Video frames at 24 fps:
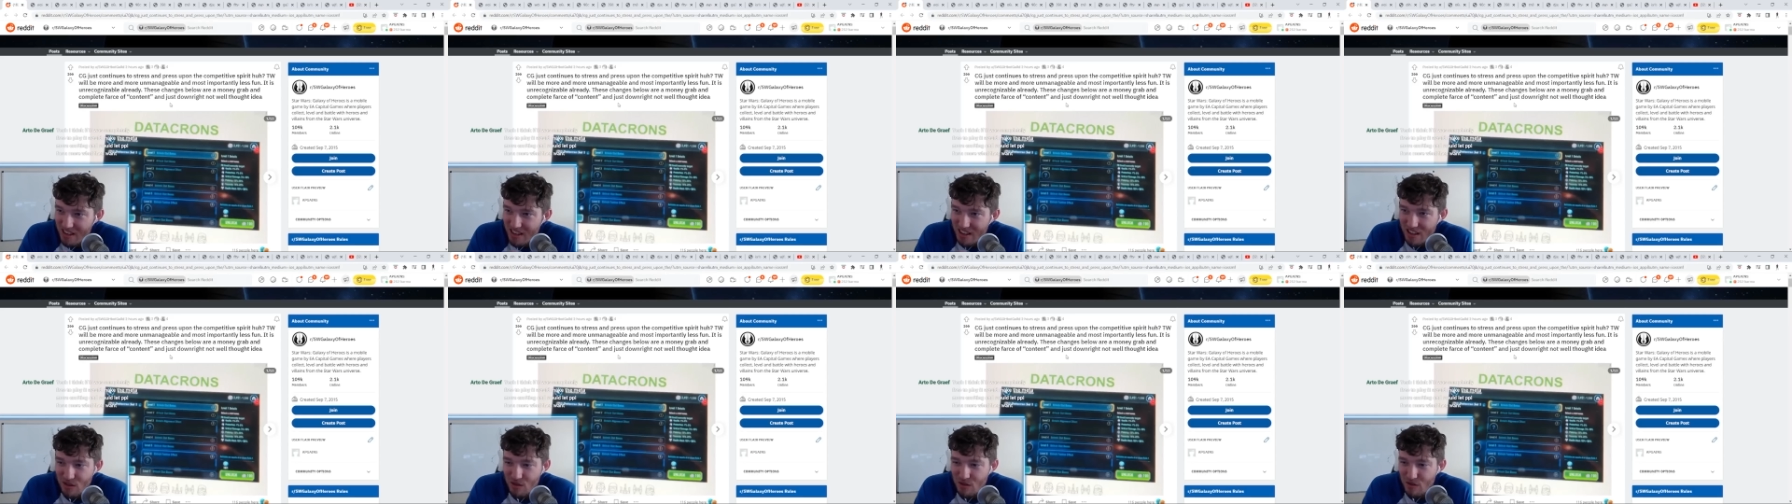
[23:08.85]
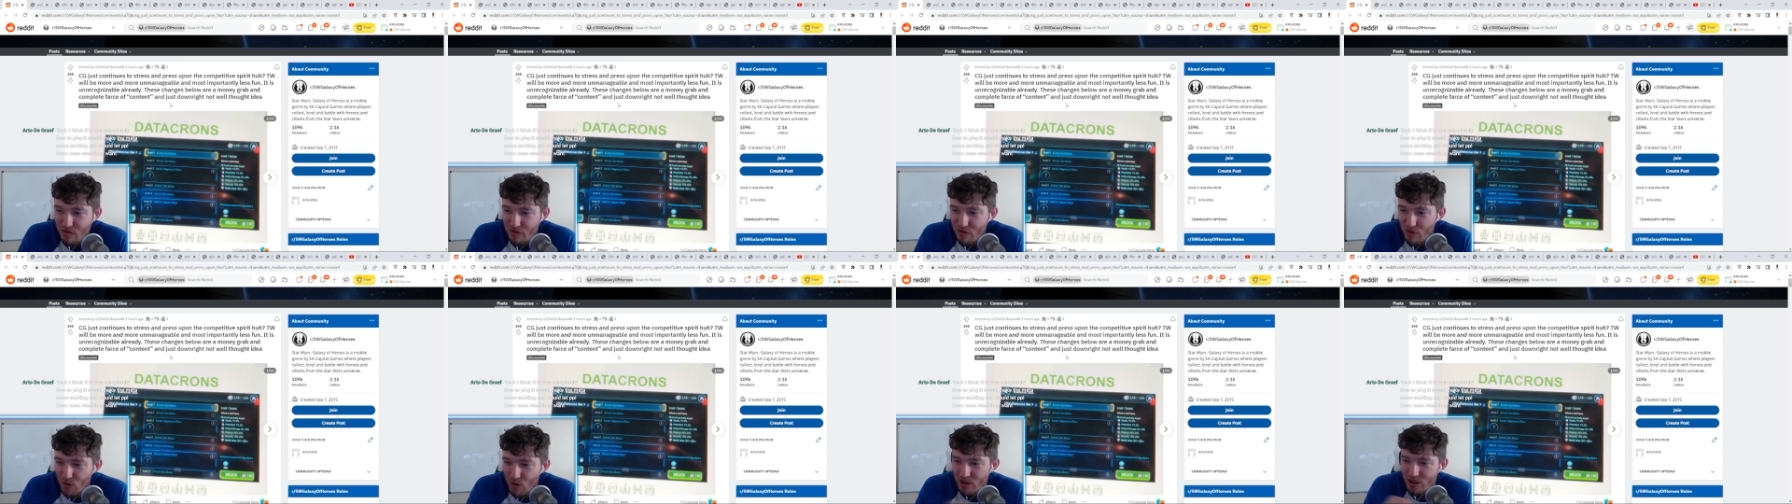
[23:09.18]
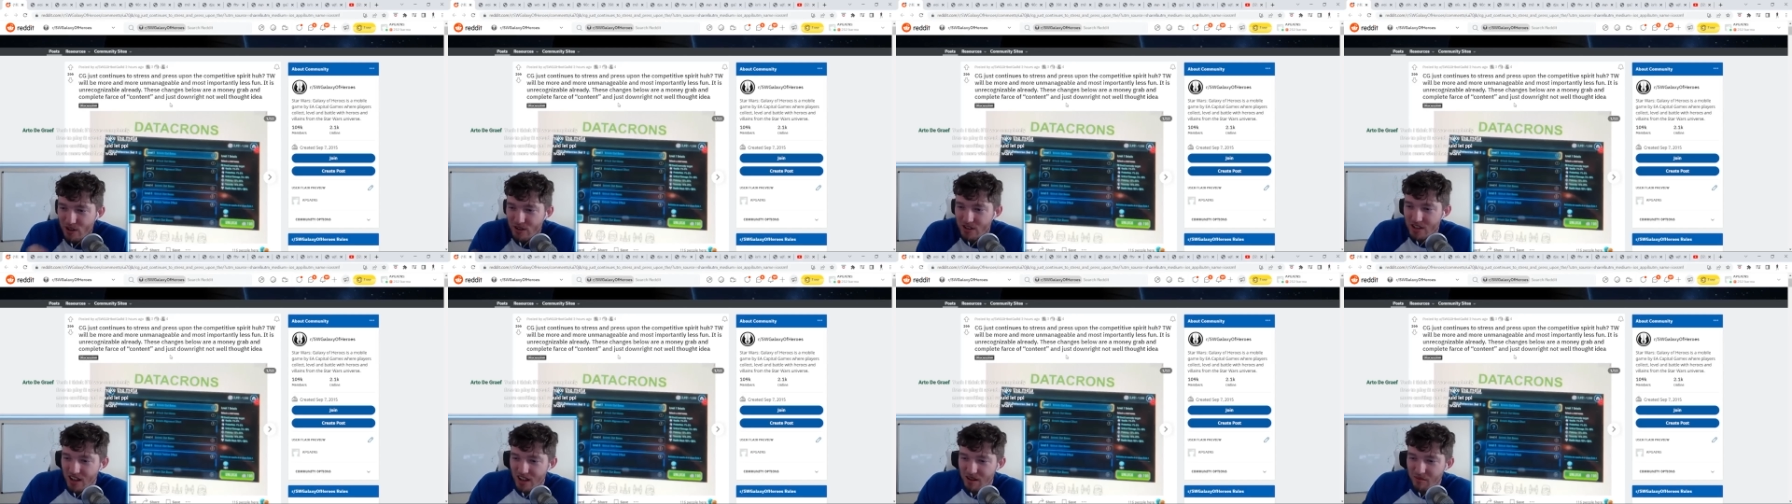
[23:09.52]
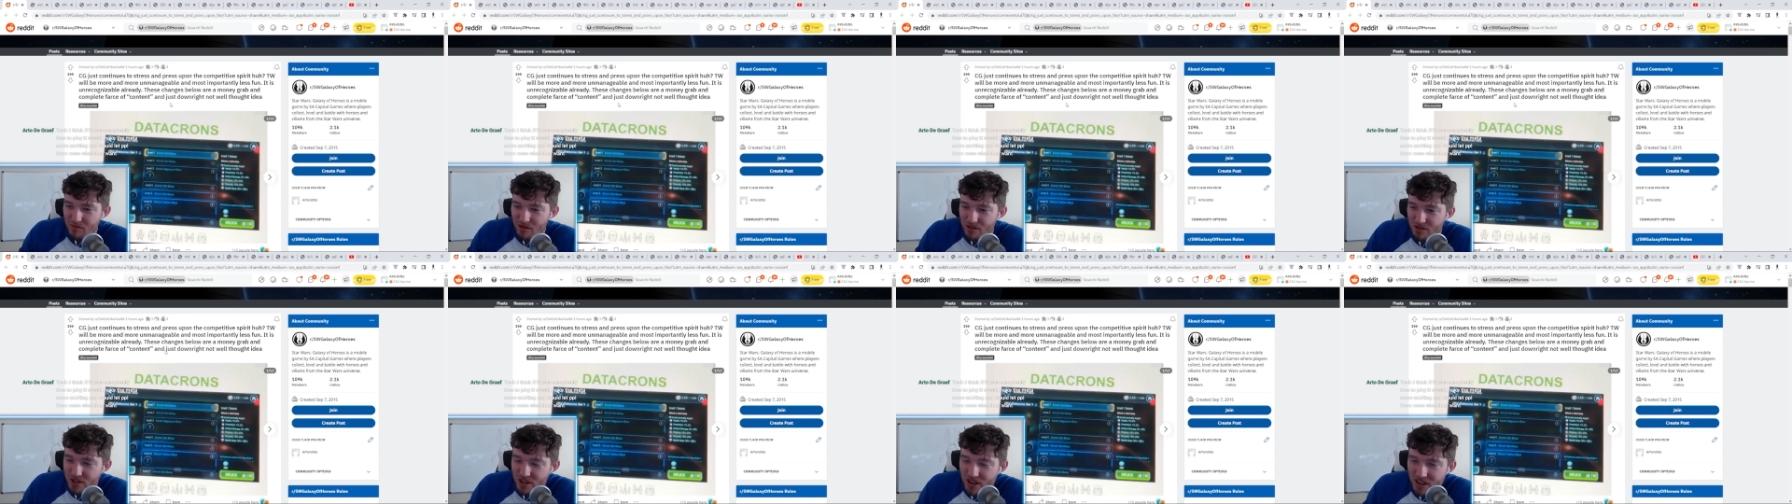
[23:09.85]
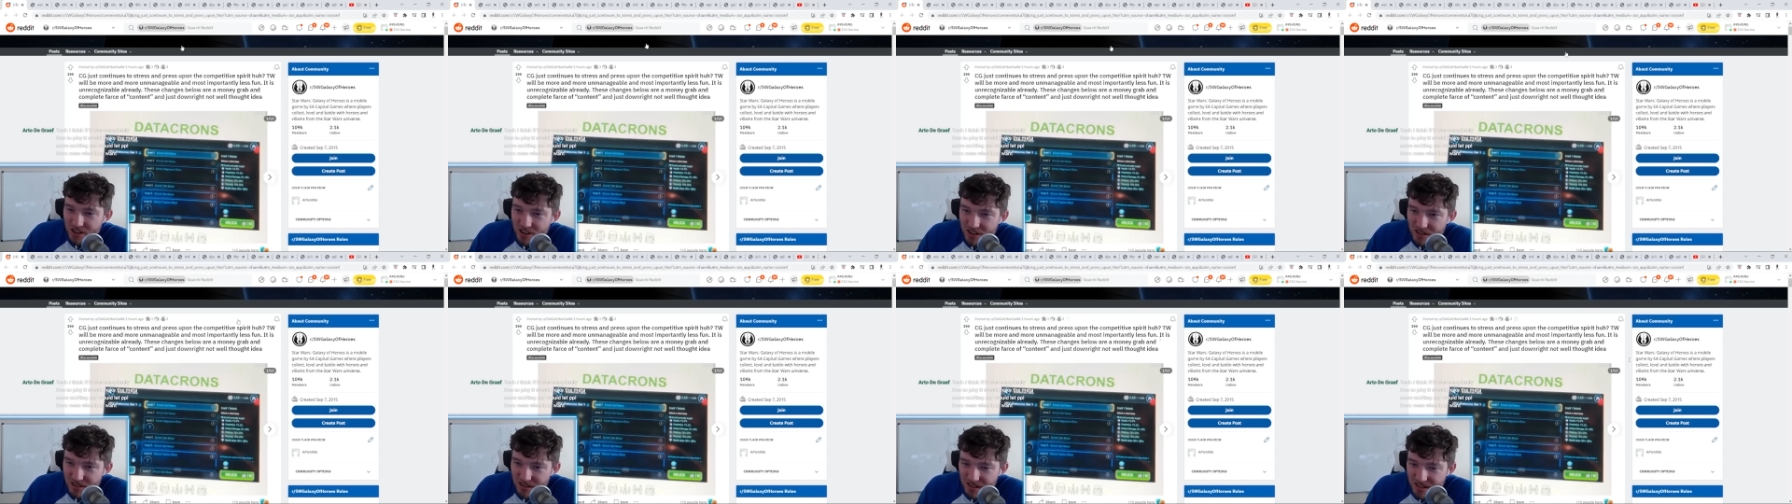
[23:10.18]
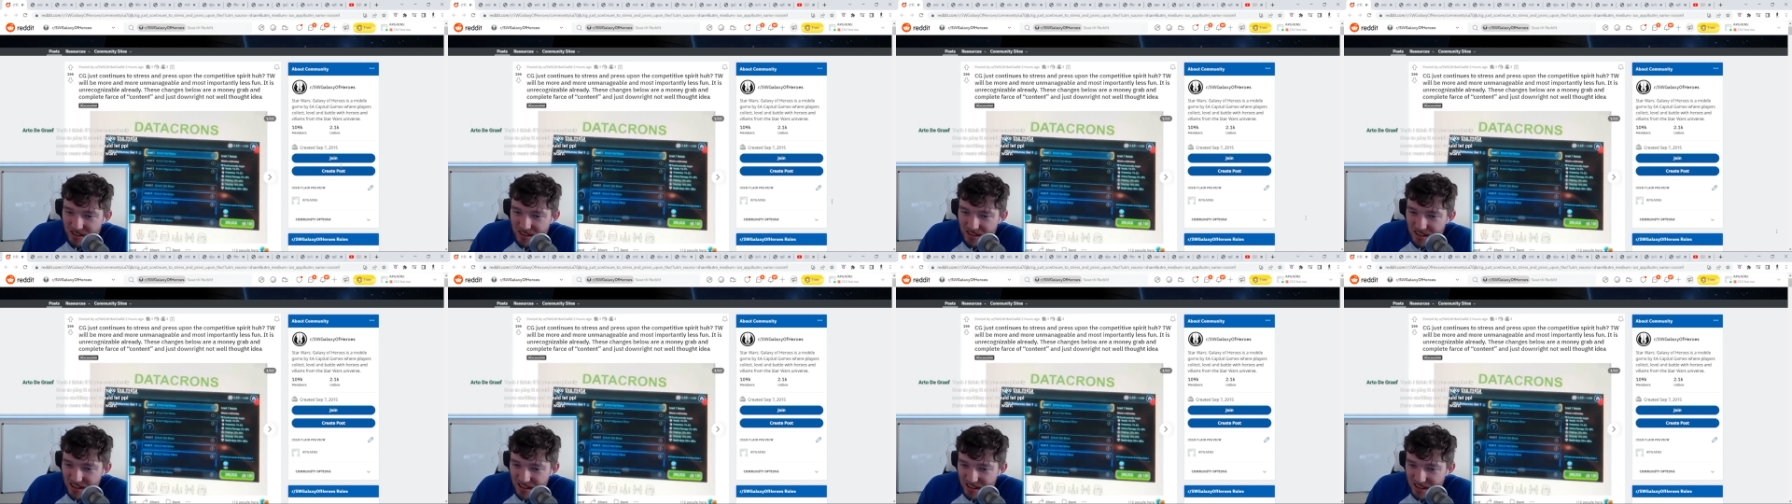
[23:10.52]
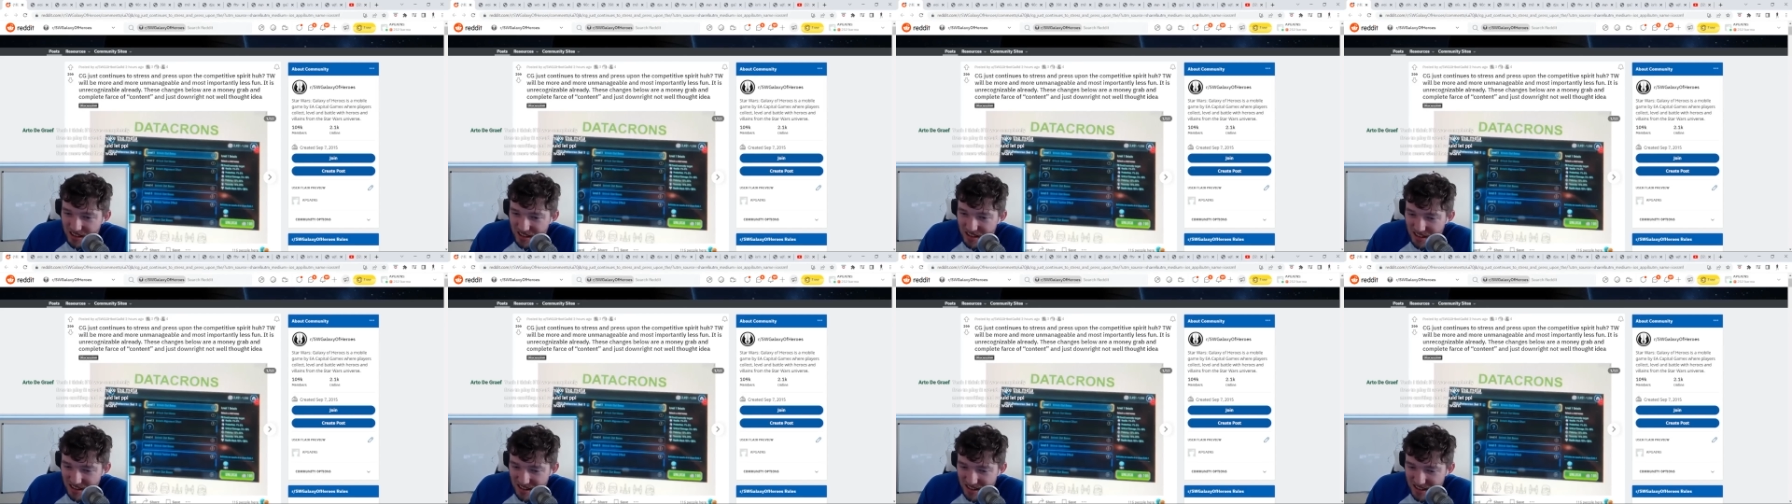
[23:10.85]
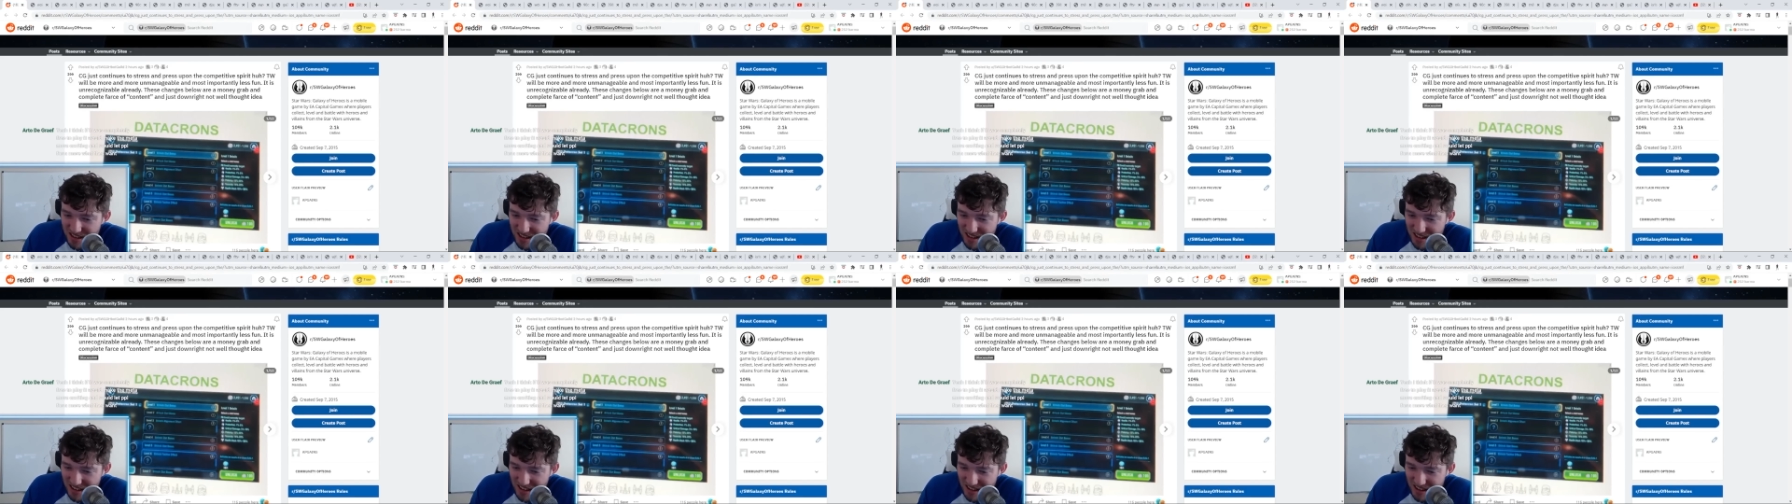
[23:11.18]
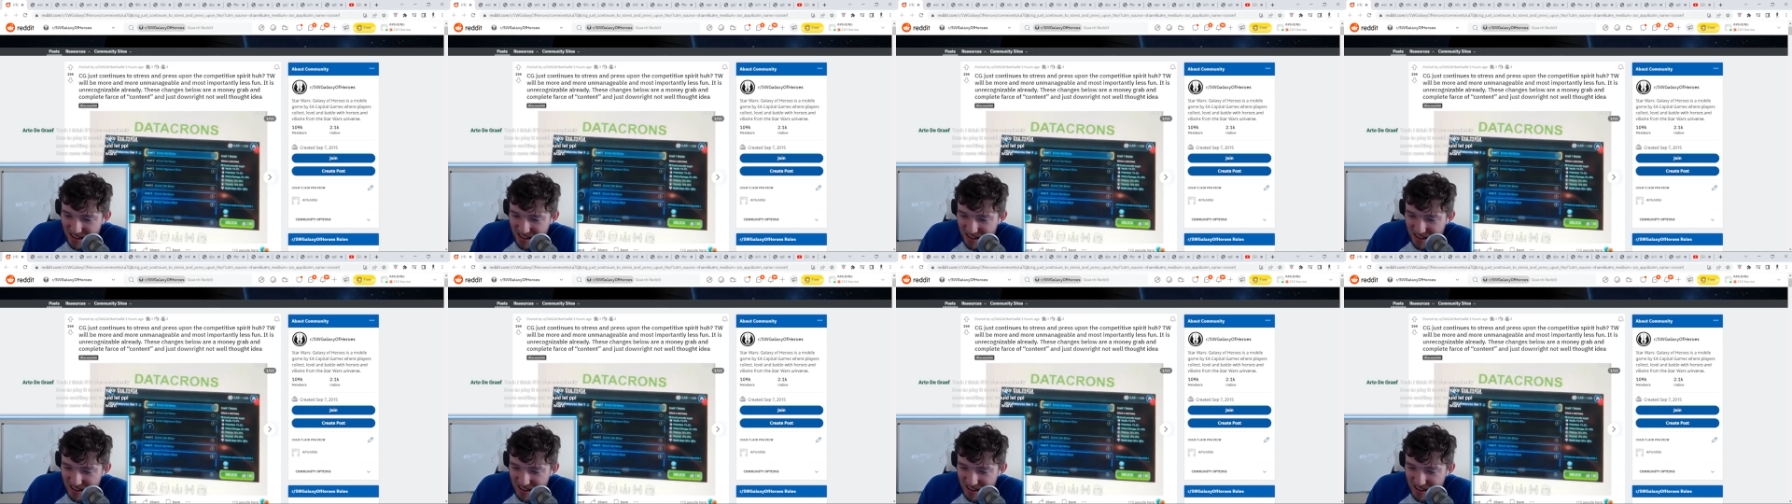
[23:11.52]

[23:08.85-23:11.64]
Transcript: Thank you for your time, bro, Chacho. I'll, I'll of course, uh,